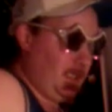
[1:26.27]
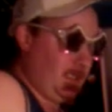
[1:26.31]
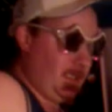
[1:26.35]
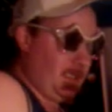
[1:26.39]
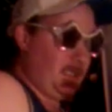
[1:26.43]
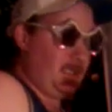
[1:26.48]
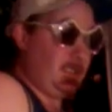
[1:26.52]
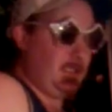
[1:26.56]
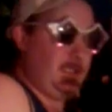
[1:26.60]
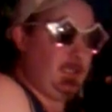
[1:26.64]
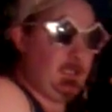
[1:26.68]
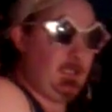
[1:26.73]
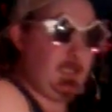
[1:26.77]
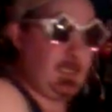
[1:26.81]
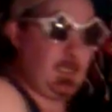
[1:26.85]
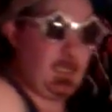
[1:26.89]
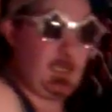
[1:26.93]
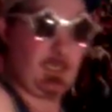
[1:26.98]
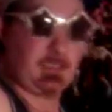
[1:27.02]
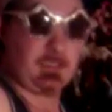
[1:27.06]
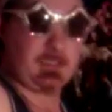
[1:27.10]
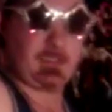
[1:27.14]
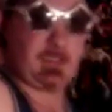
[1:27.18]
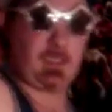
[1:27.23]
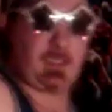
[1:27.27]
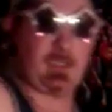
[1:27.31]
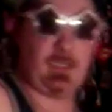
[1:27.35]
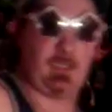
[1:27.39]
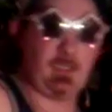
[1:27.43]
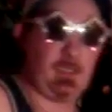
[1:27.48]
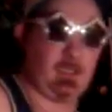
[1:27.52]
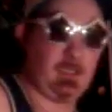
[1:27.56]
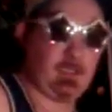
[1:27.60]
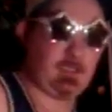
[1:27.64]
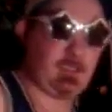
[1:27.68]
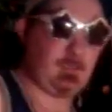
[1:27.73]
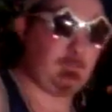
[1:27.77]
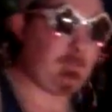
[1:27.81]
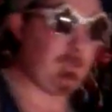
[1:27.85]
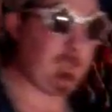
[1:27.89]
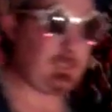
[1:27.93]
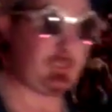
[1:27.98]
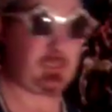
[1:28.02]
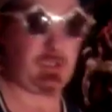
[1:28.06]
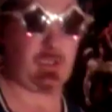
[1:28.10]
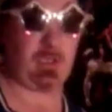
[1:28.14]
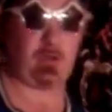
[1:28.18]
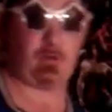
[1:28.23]
and he hits the Big
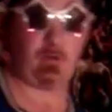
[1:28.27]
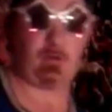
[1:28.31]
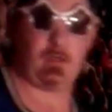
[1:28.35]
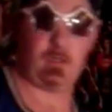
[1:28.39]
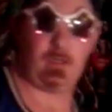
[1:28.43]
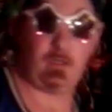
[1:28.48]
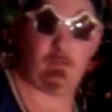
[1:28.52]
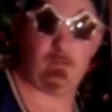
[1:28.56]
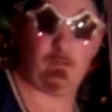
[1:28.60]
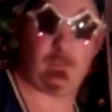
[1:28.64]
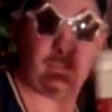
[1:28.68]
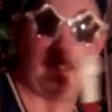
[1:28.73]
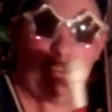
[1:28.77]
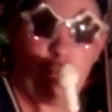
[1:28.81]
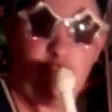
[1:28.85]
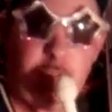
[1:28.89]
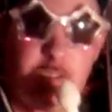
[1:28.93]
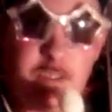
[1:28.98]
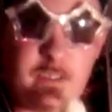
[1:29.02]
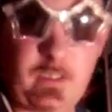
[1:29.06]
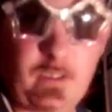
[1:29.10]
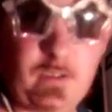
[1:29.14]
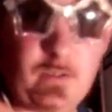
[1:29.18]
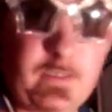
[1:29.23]
Show with it. We're going to go